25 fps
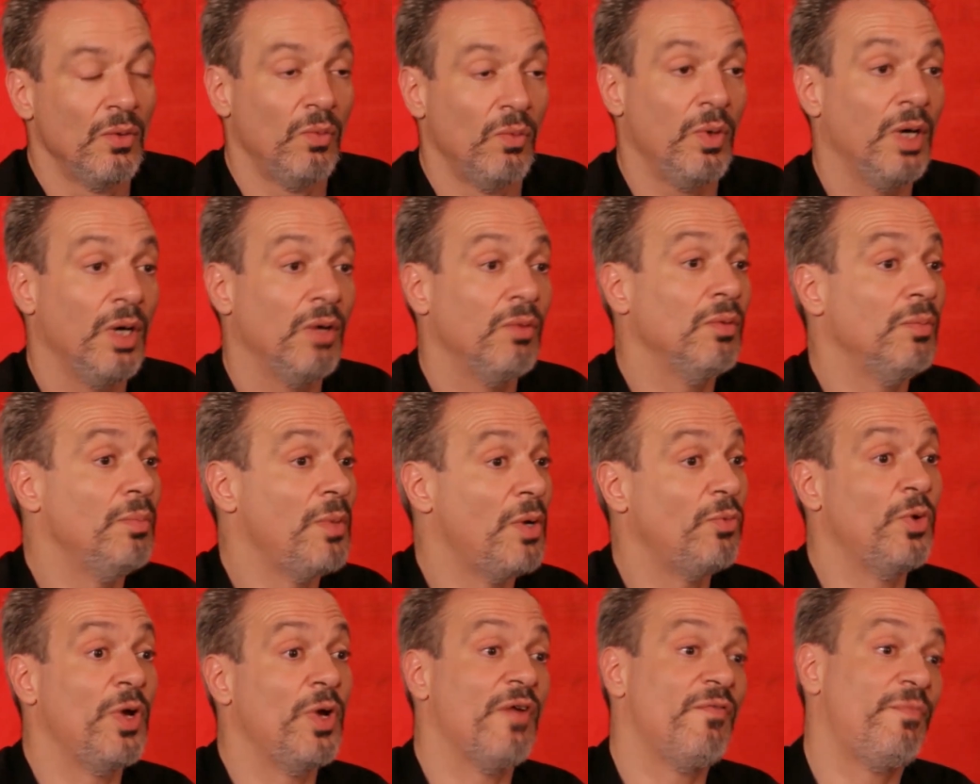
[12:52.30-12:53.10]
Well,
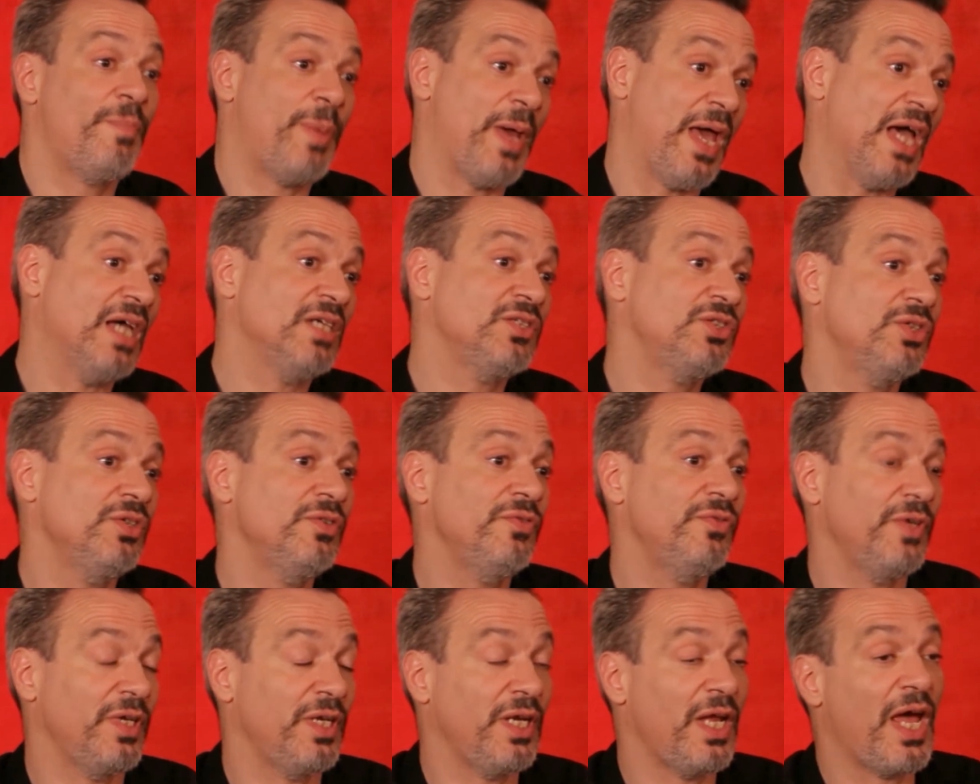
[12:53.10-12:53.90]
remember, we have passive
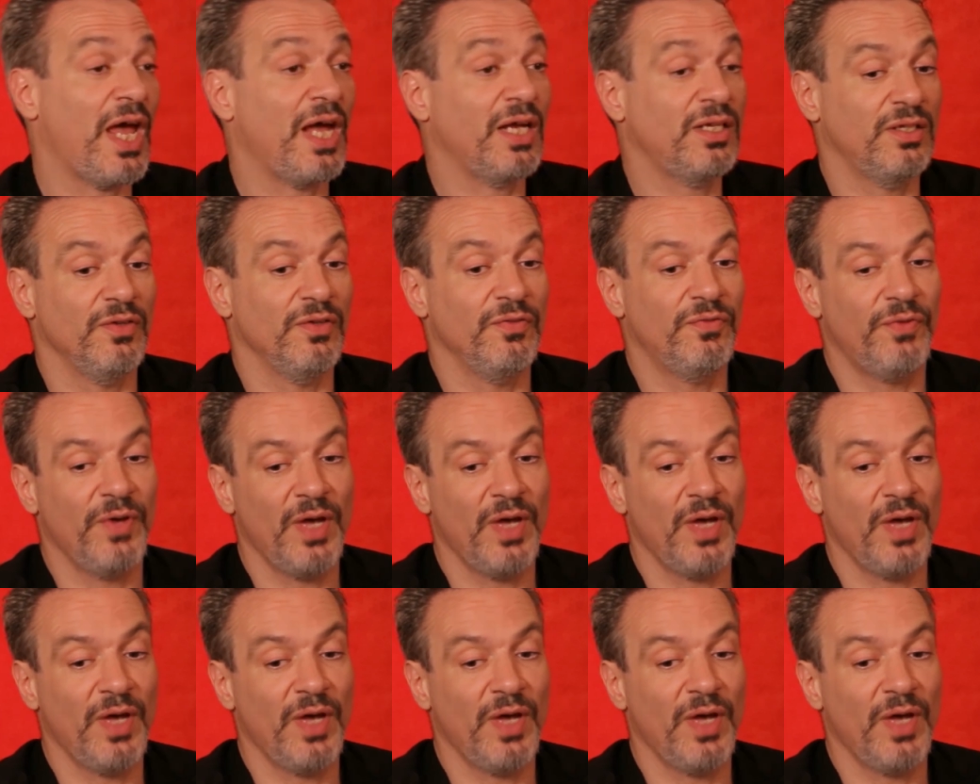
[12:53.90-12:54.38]
and active.